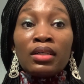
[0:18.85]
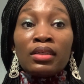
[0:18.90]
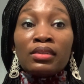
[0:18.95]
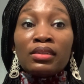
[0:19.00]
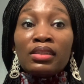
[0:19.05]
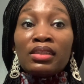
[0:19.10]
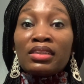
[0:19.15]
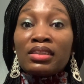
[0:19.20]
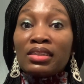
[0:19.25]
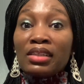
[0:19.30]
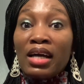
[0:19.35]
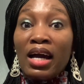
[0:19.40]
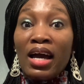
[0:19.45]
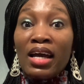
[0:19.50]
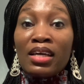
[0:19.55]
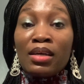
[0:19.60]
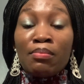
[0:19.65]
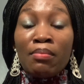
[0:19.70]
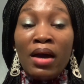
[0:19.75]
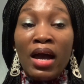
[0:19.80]
This guy
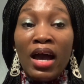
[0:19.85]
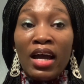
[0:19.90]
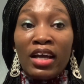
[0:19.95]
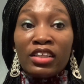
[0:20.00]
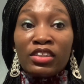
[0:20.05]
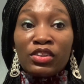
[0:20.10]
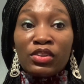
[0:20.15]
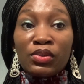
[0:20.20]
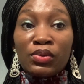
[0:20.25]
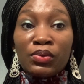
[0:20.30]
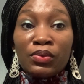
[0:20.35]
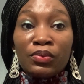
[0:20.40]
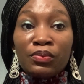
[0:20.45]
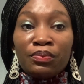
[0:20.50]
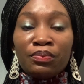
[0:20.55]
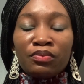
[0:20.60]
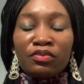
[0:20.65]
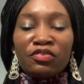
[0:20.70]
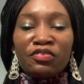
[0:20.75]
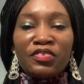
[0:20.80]
in my high school,
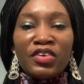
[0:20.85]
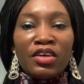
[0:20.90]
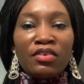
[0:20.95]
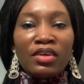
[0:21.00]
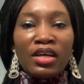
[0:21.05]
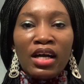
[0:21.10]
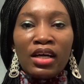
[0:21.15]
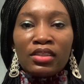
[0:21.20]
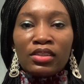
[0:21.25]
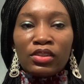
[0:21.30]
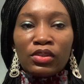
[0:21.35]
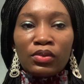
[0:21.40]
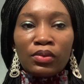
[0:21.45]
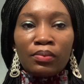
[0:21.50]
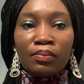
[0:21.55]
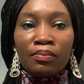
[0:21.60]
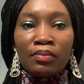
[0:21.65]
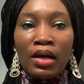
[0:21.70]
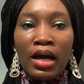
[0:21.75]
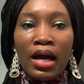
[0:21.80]
very
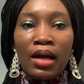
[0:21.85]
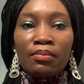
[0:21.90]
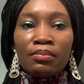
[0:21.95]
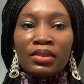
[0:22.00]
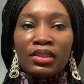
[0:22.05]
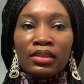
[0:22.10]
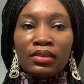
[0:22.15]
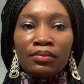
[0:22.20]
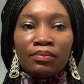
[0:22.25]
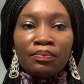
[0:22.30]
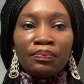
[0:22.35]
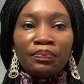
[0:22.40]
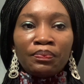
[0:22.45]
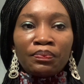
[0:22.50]
handsome, I mean.